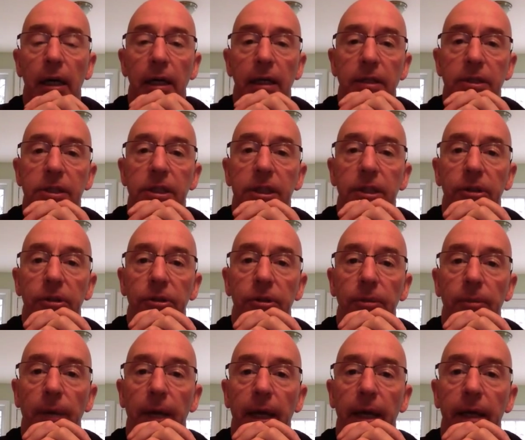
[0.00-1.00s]
see your
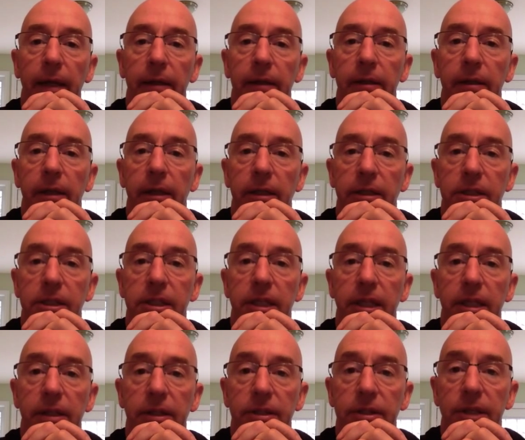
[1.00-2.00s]
demand
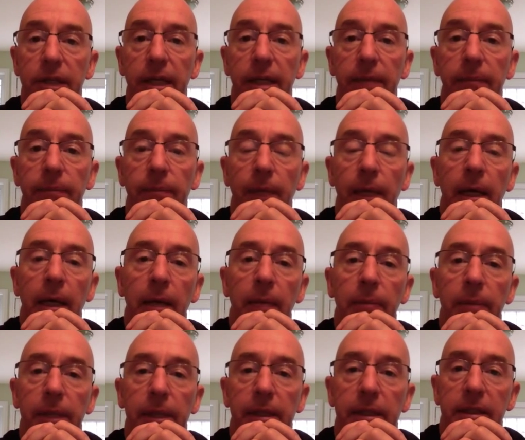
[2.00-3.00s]
stay the same
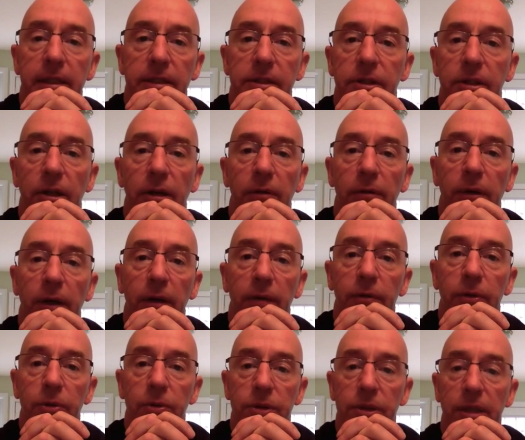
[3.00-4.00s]
because there are very
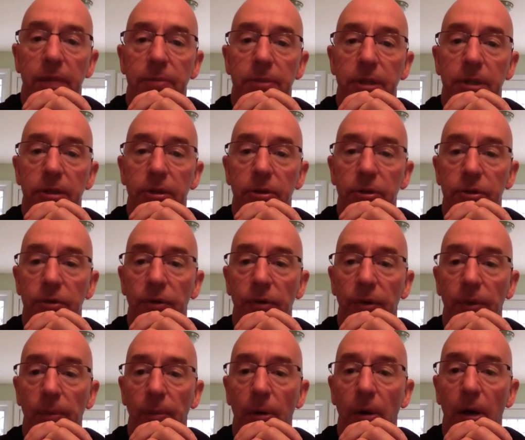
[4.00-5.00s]
few substitutes for
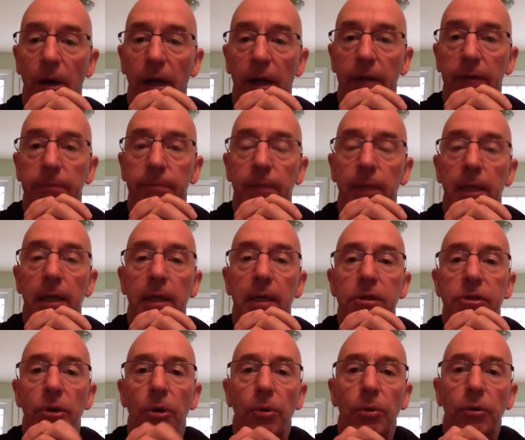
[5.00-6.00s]
the product.
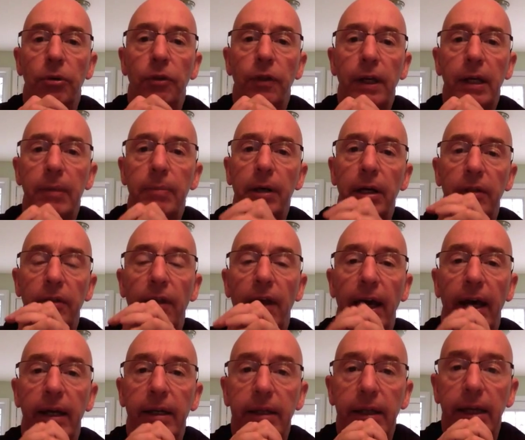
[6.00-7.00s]
So think about
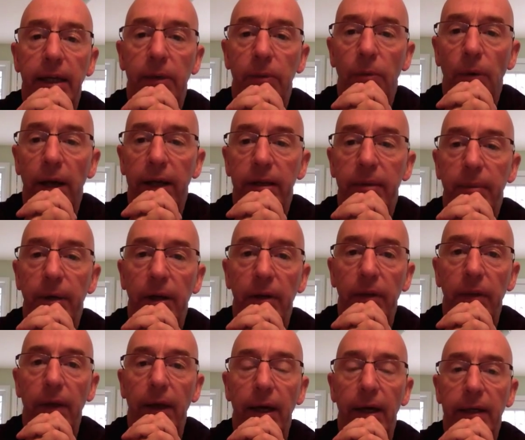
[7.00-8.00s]
that and write
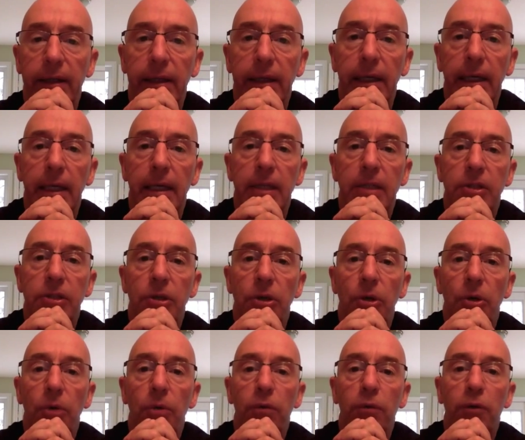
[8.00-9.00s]
about that.
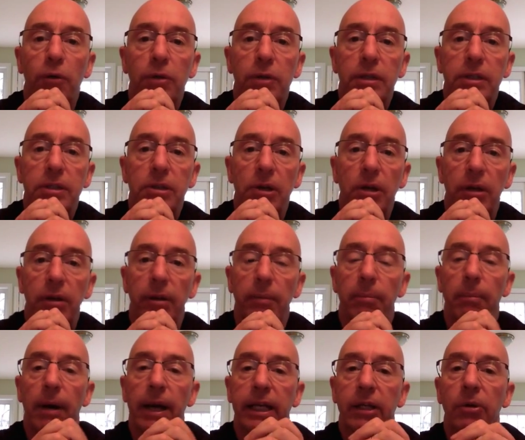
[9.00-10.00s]
So focus on the
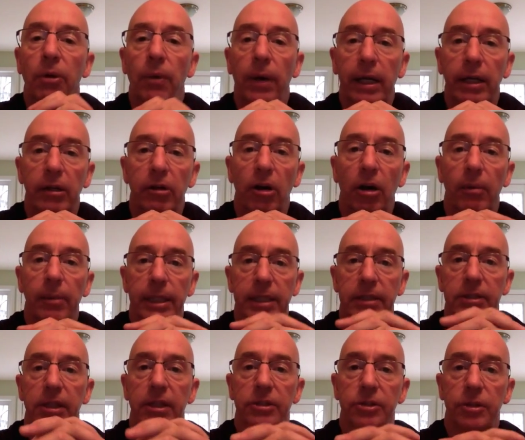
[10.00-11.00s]

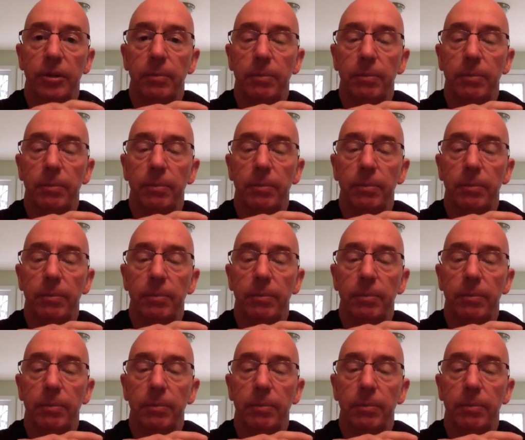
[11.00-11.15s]
microeconomics. That's the